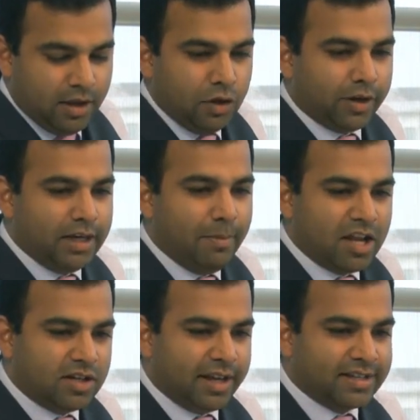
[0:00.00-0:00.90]
You can
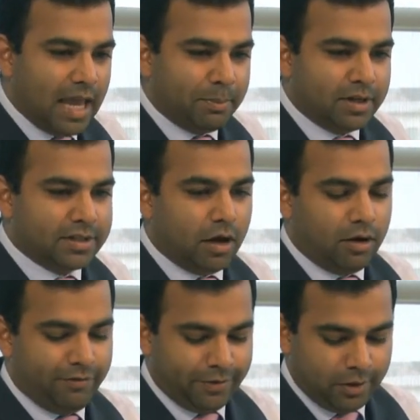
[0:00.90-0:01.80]
imagine examples
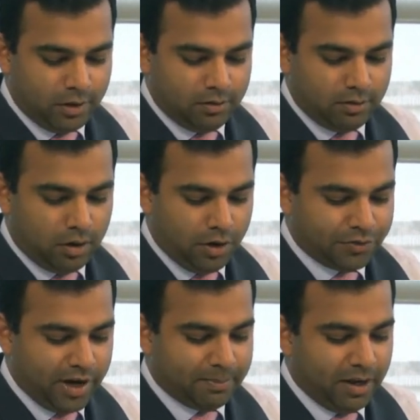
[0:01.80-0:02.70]
of
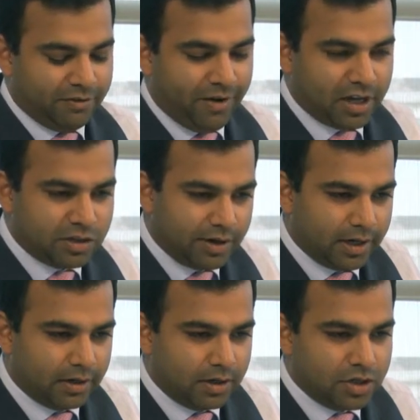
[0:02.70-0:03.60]
contract
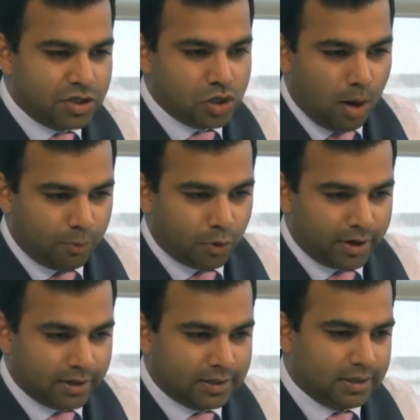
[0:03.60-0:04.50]
manufacturing, shop
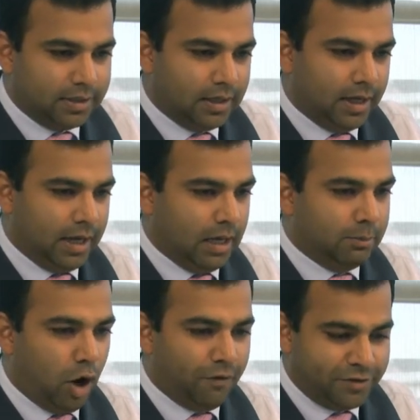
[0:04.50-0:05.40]
work,
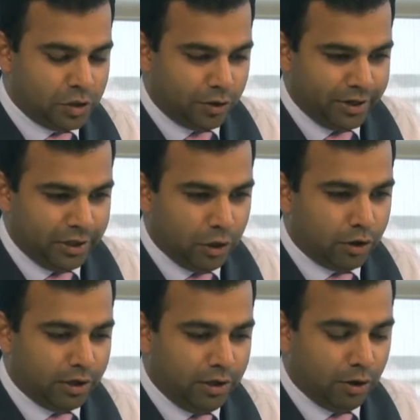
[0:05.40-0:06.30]
offshoring
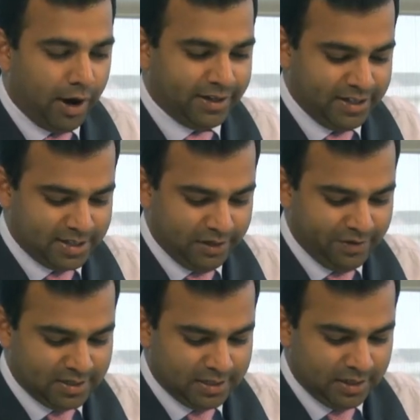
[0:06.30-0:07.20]
your IT
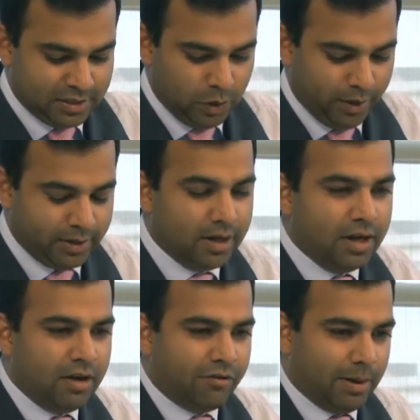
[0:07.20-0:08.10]
services, and so on
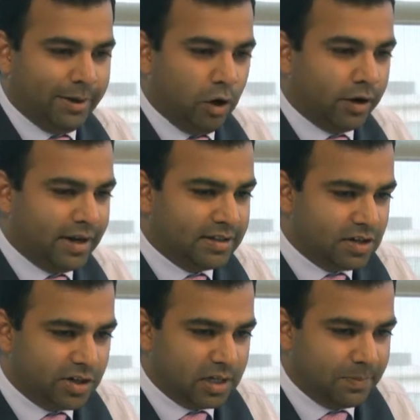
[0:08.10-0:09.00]
from an
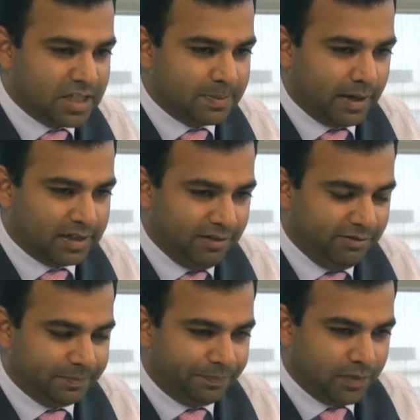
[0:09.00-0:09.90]
organizational perspective.